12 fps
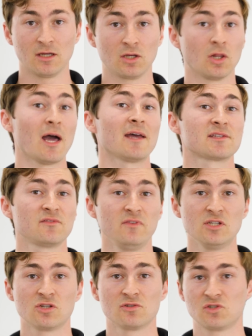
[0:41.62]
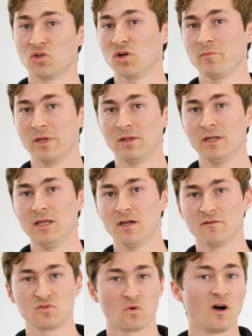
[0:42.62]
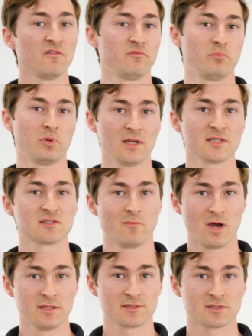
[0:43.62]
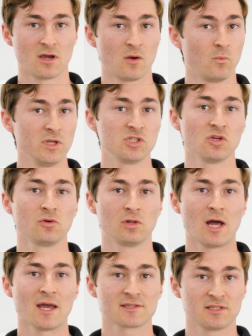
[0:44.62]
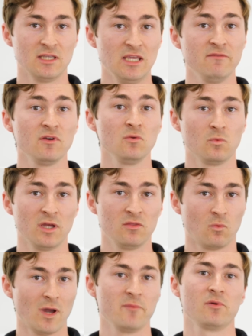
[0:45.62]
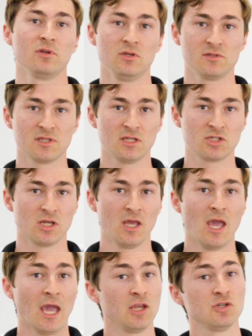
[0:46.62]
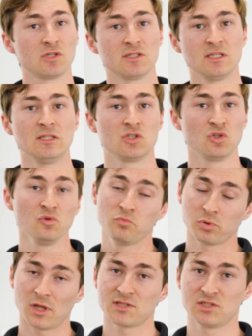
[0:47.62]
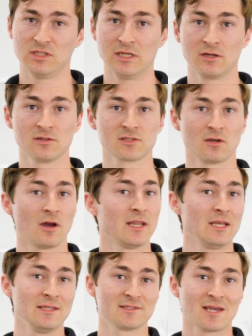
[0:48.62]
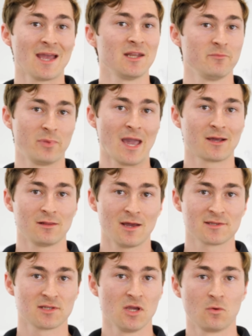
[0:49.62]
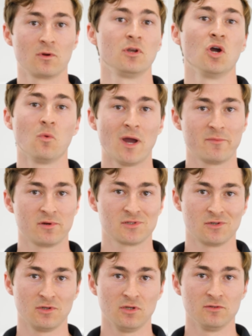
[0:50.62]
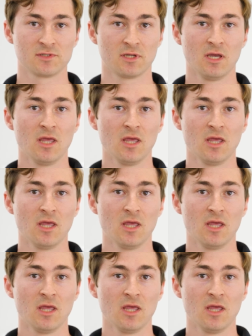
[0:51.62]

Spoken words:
Glass features durability of 12+ months on windshield glass, even with wiper usage, and you should see 2+ years on any side and back glass where no wipers are used.